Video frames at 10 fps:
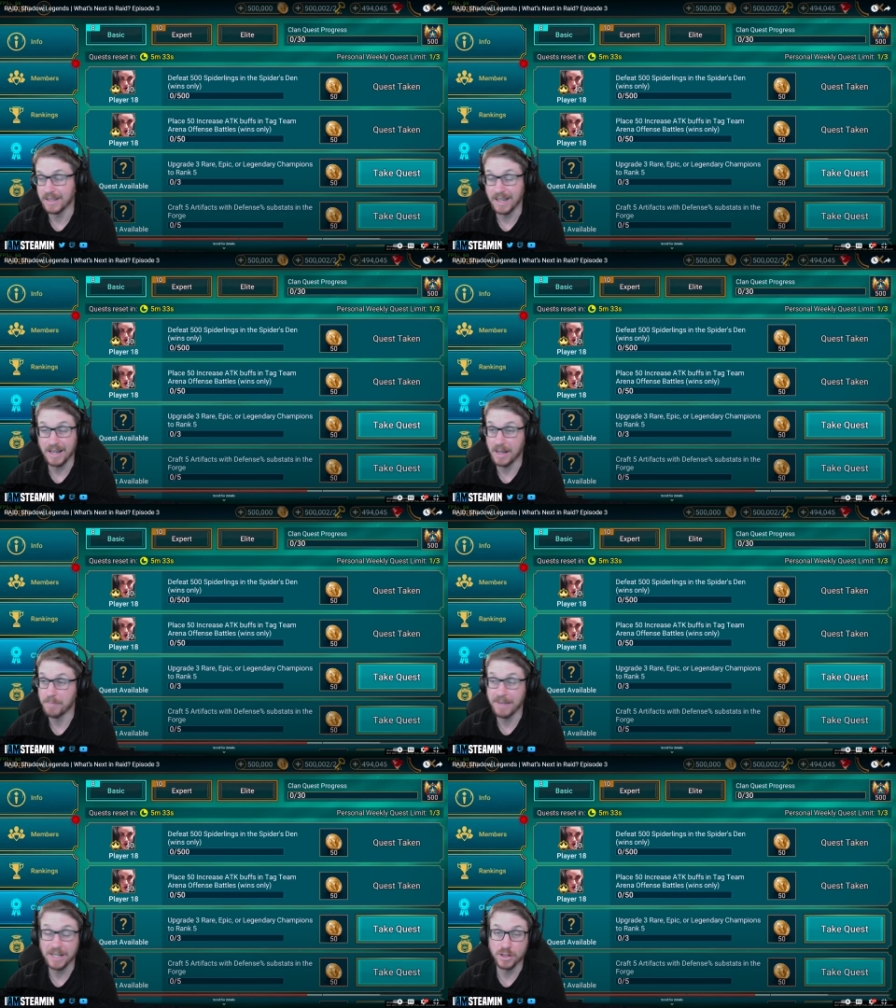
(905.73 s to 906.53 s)
I, I
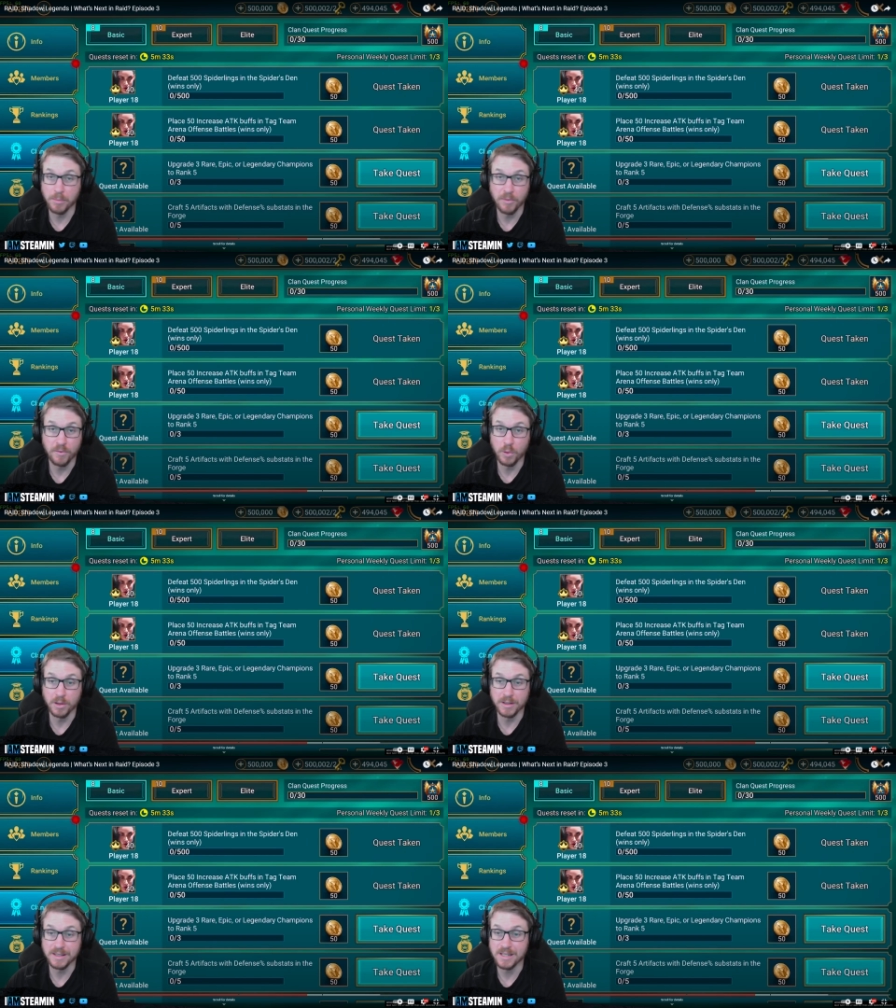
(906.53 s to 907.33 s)
mentioned it
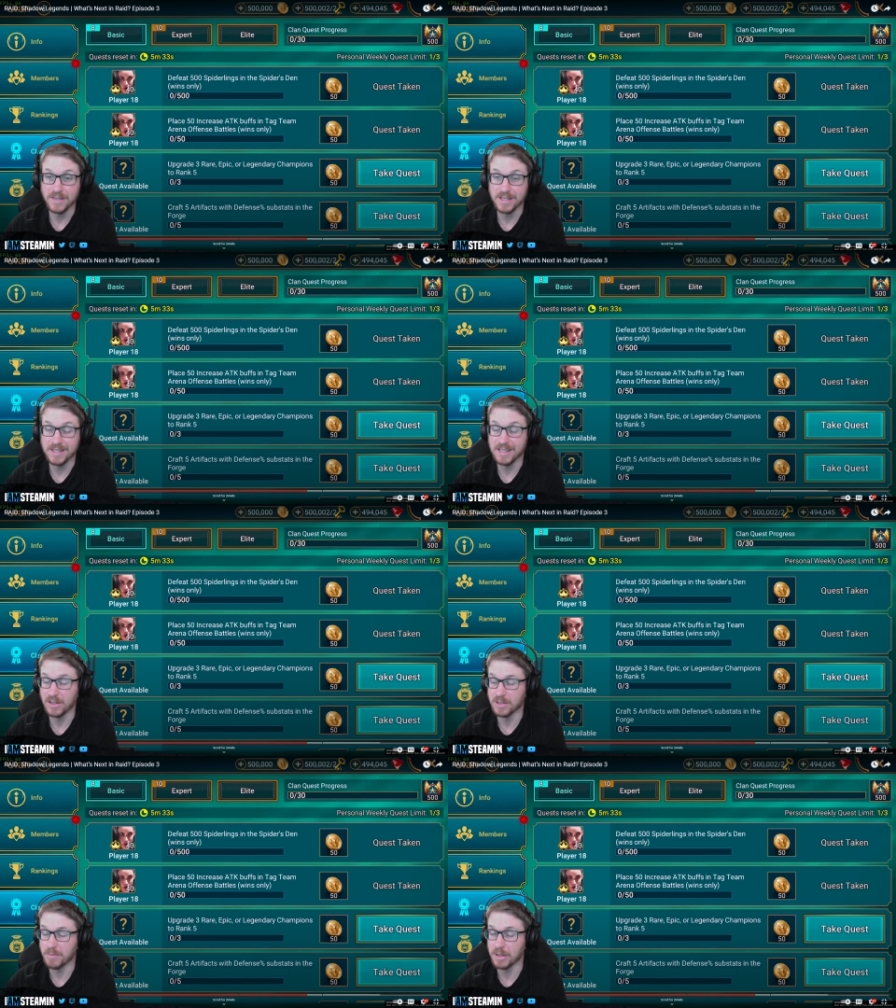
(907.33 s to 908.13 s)
before, the C V C,
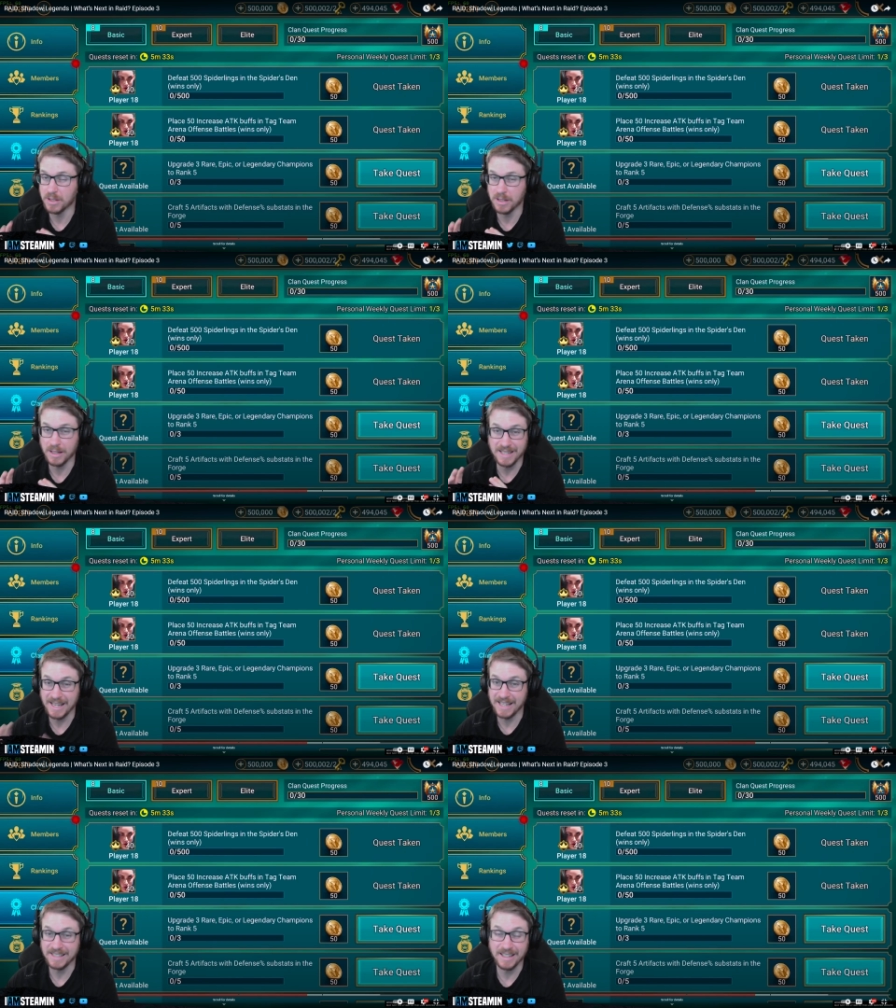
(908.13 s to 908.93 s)
as much as I
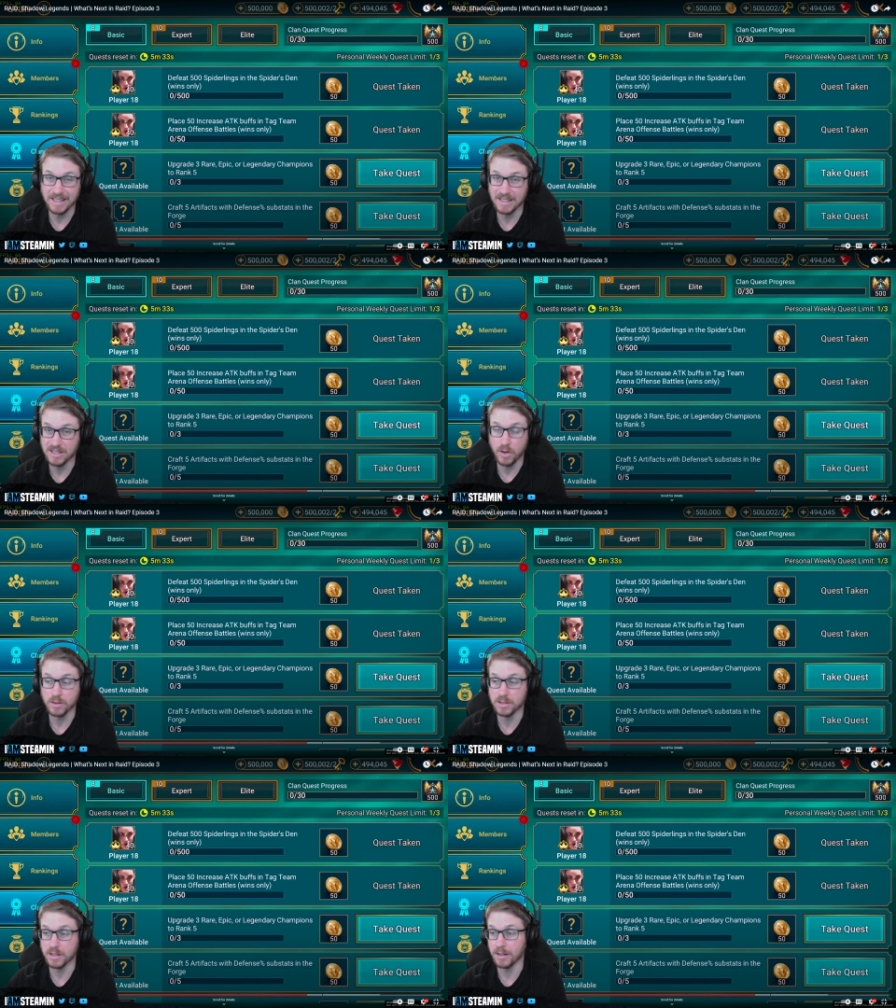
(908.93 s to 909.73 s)
hate it and it's
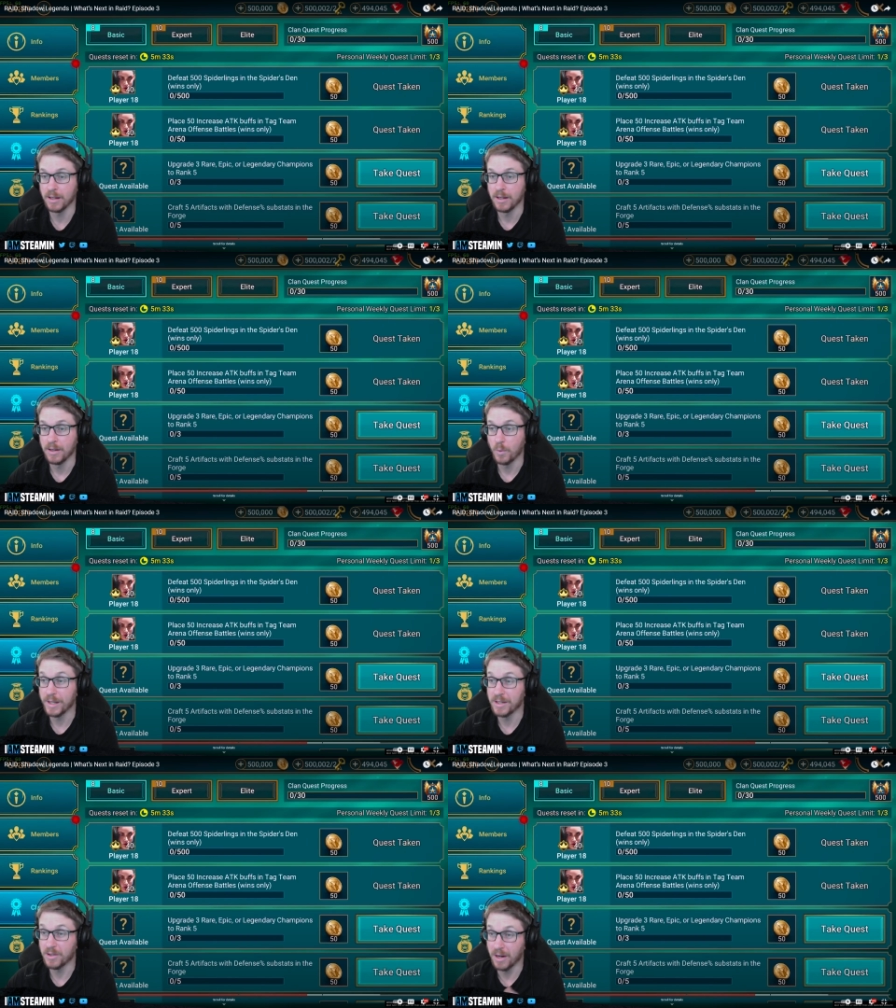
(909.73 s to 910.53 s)
toxic,
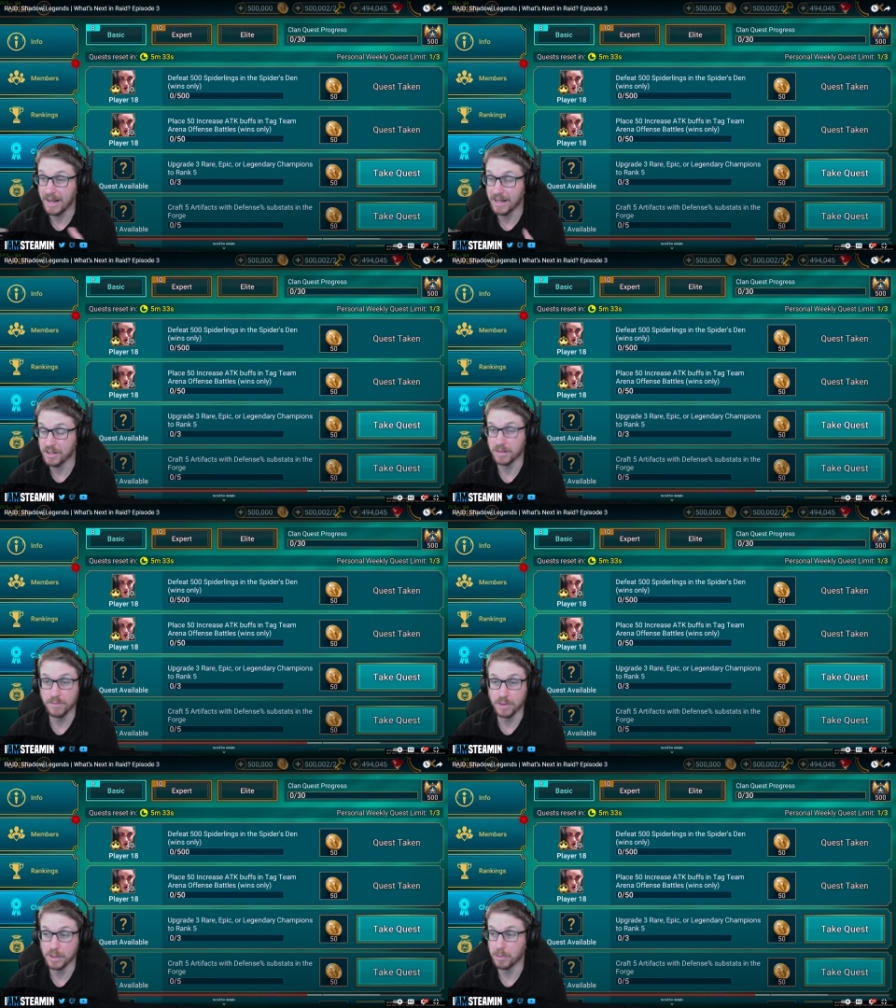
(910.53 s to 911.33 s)
when you're actually
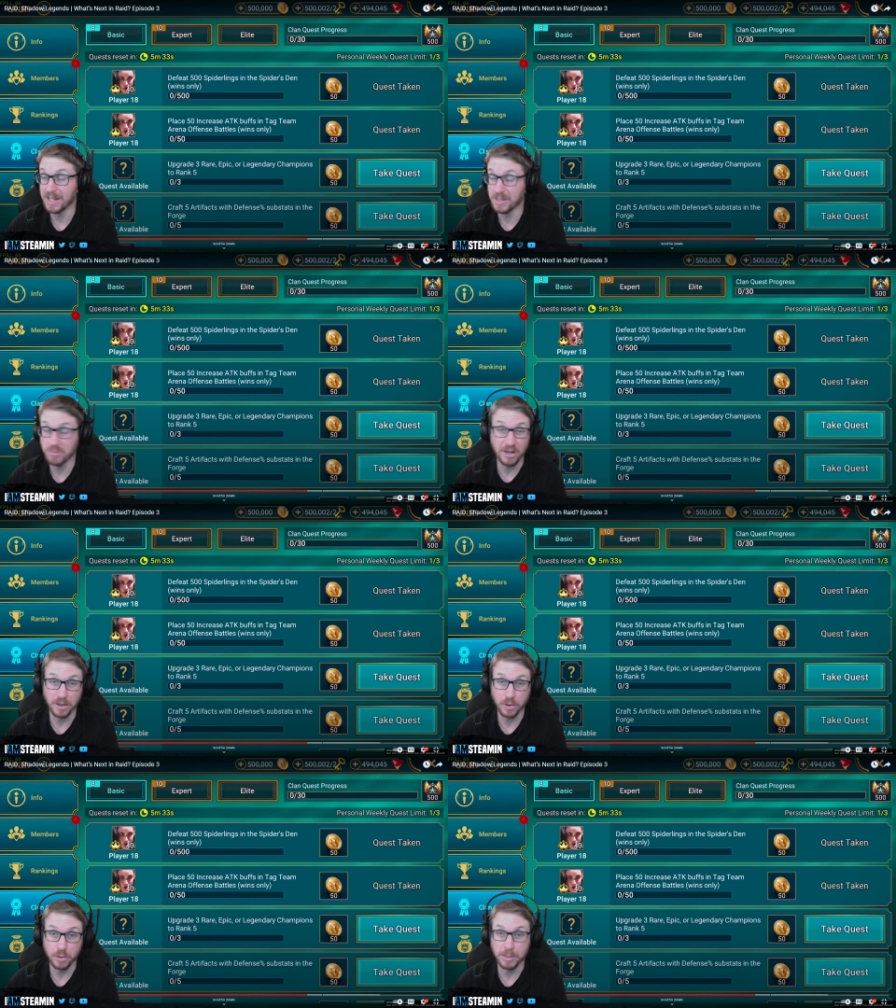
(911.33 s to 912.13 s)
free to play, it's pretty
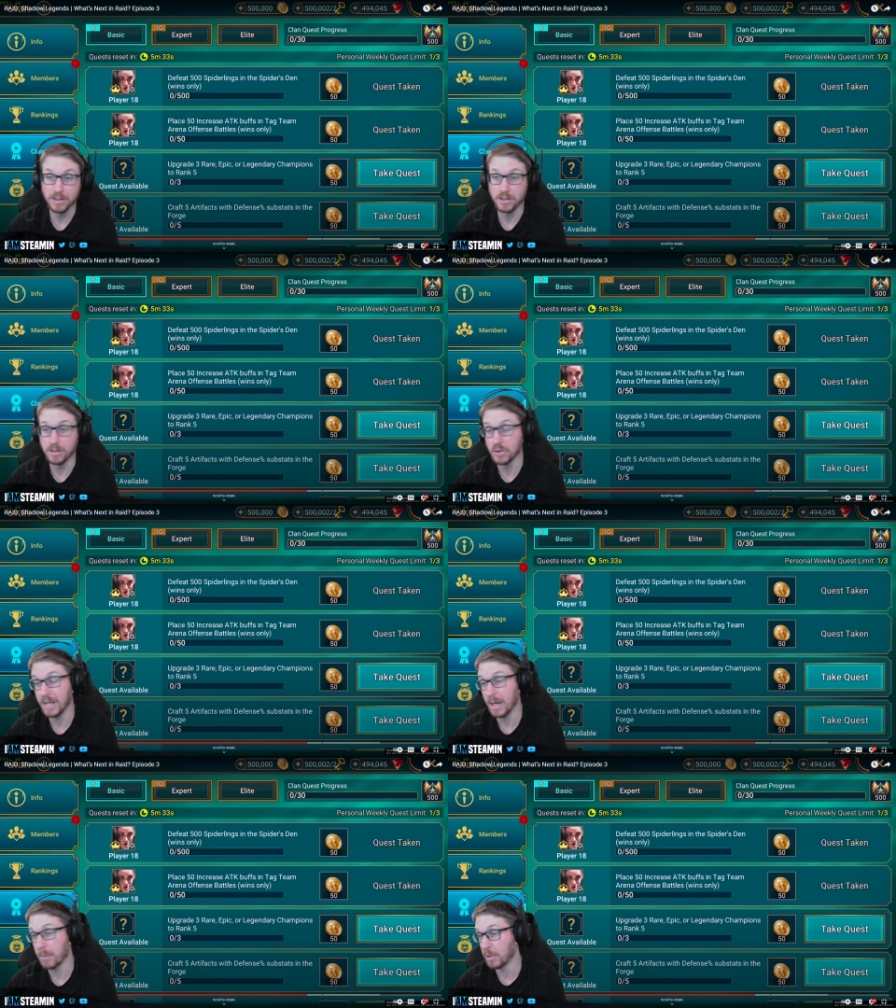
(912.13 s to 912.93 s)
good because you just
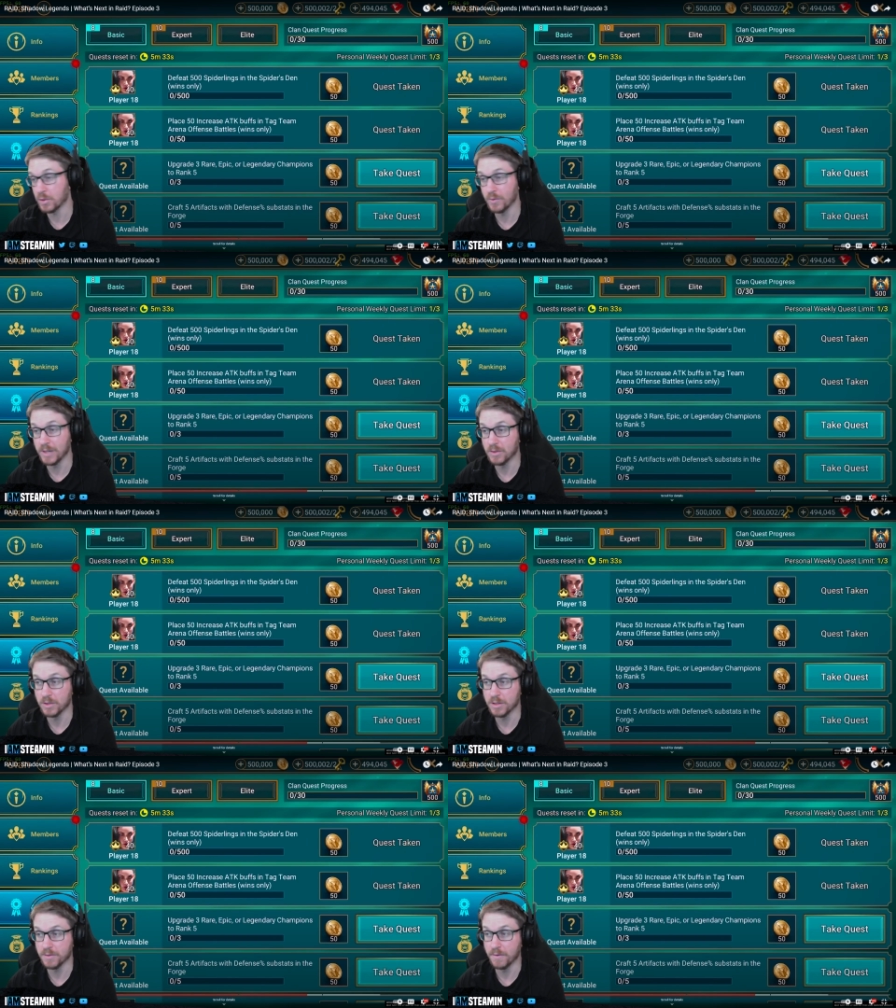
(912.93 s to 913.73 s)
get a bunch of
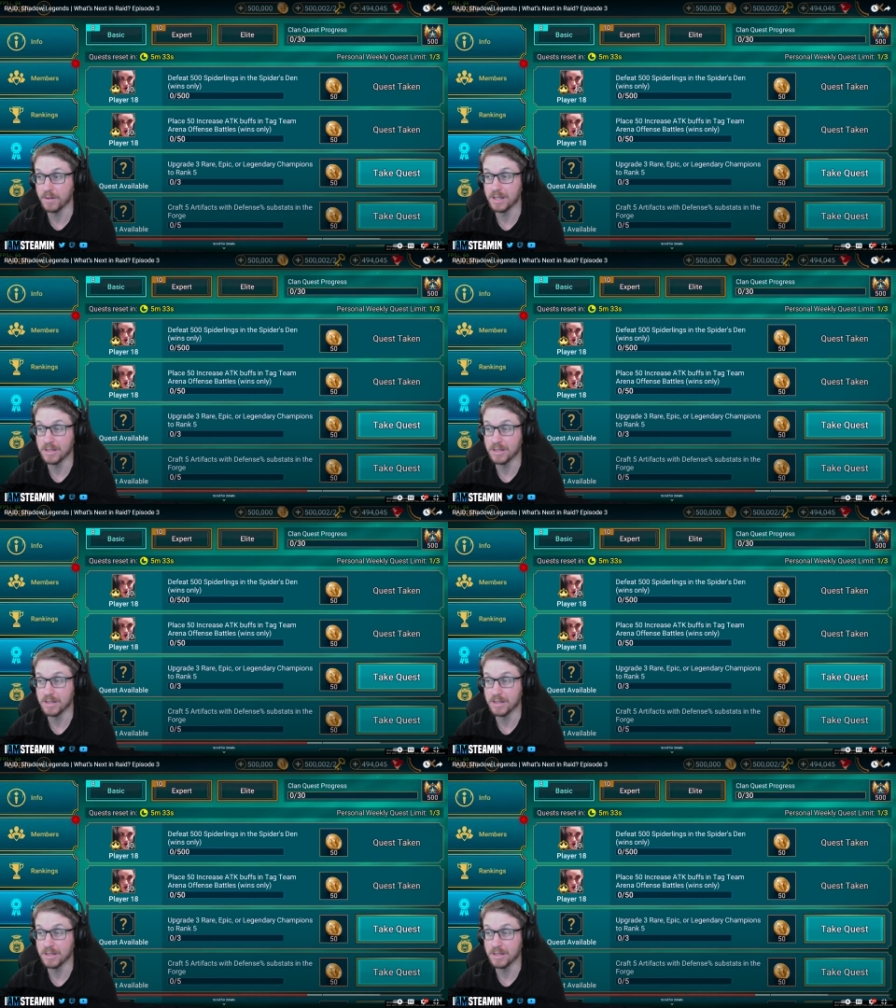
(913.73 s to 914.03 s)
resources for free.